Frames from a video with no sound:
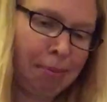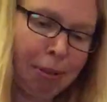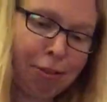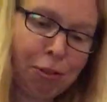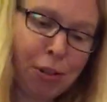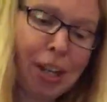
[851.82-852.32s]

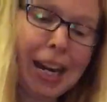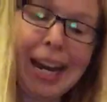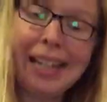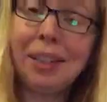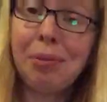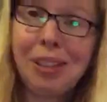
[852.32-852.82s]
before
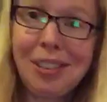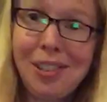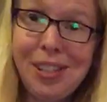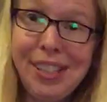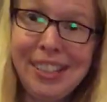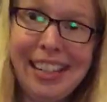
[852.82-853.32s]
anyone
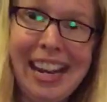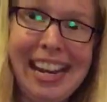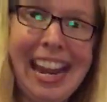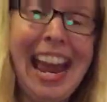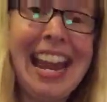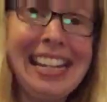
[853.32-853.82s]
could
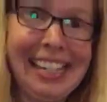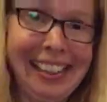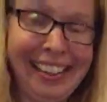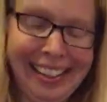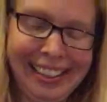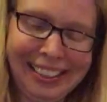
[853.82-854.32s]
say
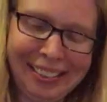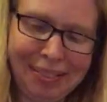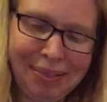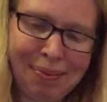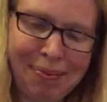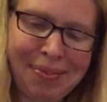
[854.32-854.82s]
anything.
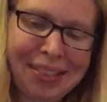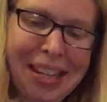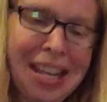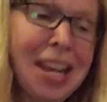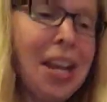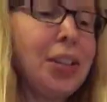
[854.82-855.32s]

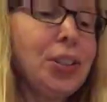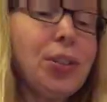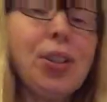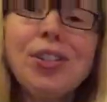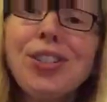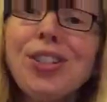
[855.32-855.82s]

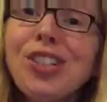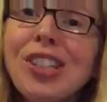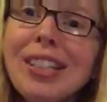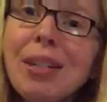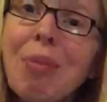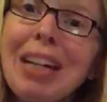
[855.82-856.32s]
So those are
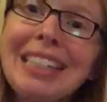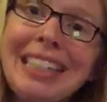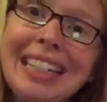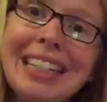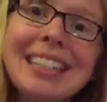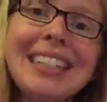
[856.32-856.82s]
just some
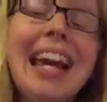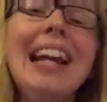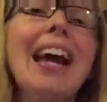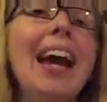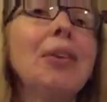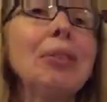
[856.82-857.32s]
ideas
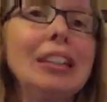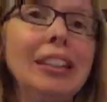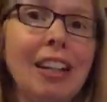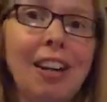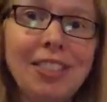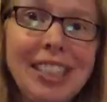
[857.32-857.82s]
and I
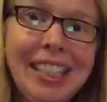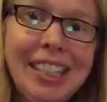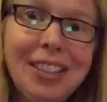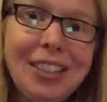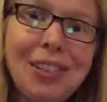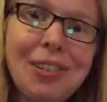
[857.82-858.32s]
would love to
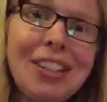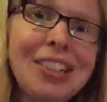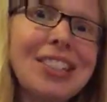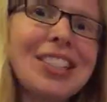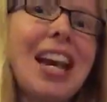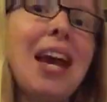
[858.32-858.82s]
hear
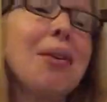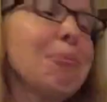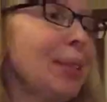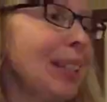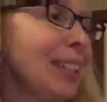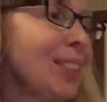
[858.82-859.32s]
yours.
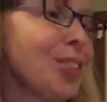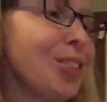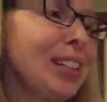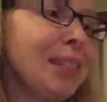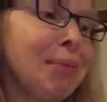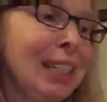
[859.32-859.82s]
Please
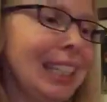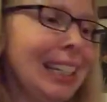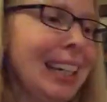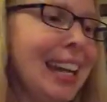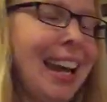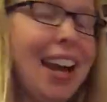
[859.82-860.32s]
join me
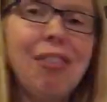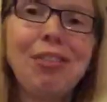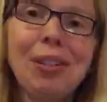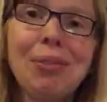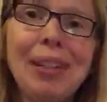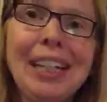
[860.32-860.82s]

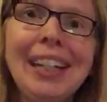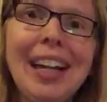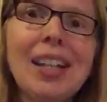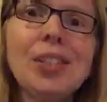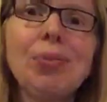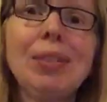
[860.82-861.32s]
every week
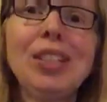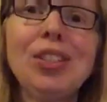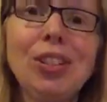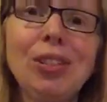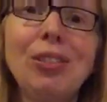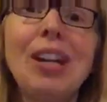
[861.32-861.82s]
as we
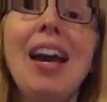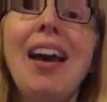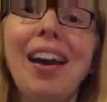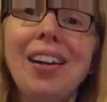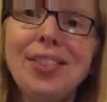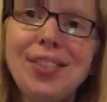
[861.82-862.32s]
do
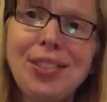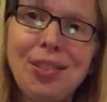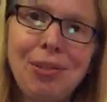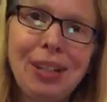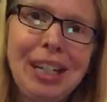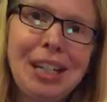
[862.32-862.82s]
a
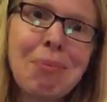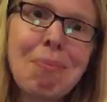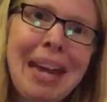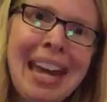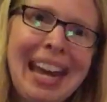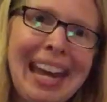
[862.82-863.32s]
story in a
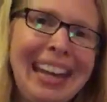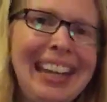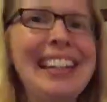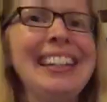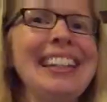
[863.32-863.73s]
bag.